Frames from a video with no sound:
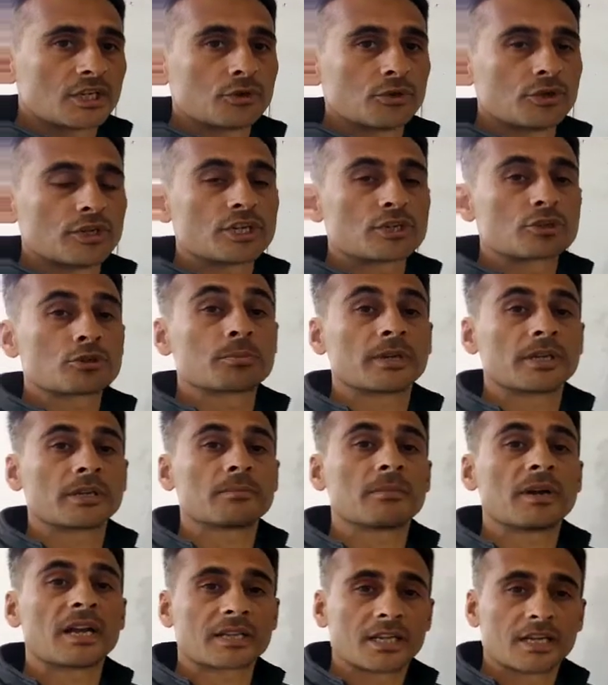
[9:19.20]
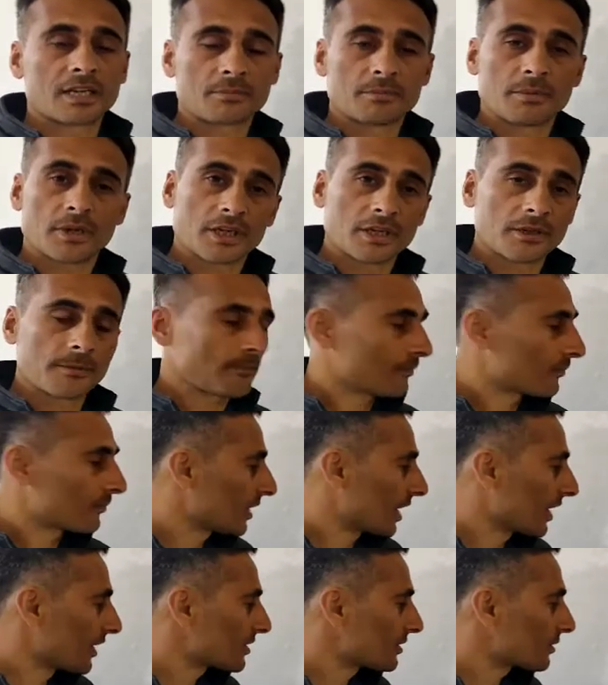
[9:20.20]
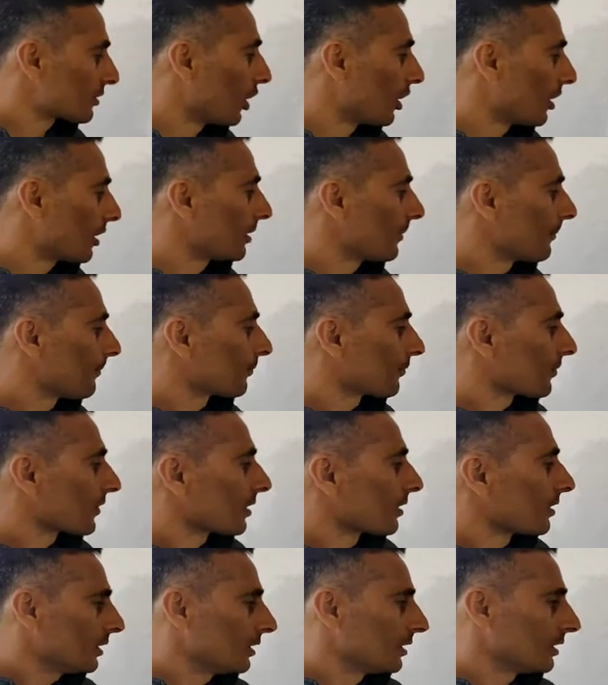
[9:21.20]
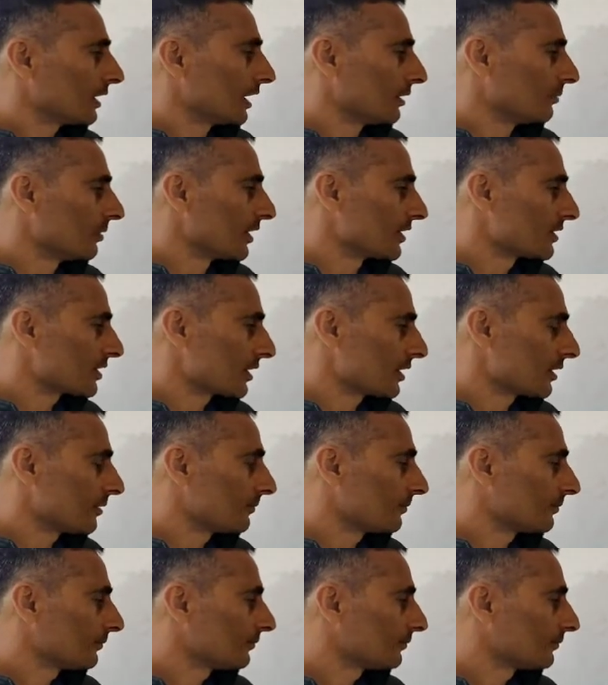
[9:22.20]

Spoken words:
you need to pay back that money. That is called liability.